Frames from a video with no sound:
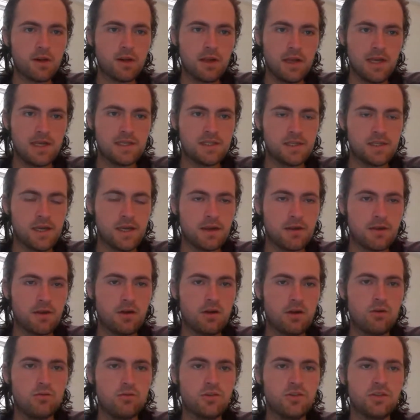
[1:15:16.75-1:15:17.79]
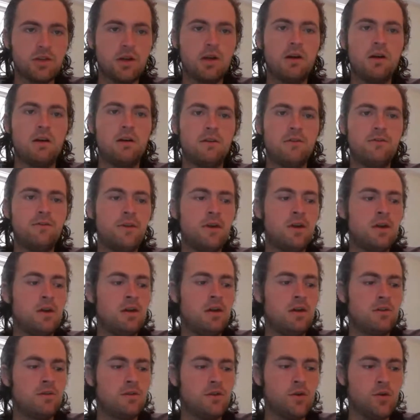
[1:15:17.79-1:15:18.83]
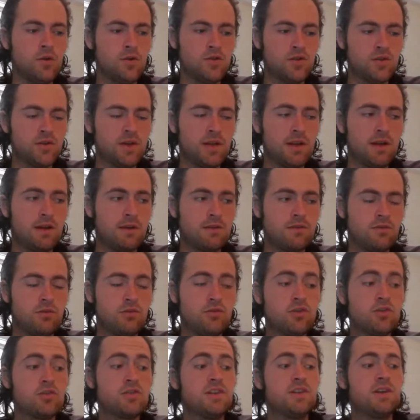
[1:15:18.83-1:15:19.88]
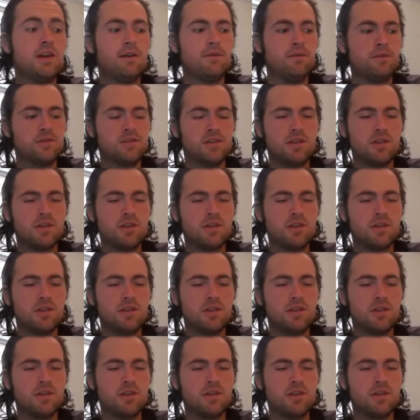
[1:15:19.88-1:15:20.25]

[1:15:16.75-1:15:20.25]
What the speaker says: as the head coach of the New Jersey Devils.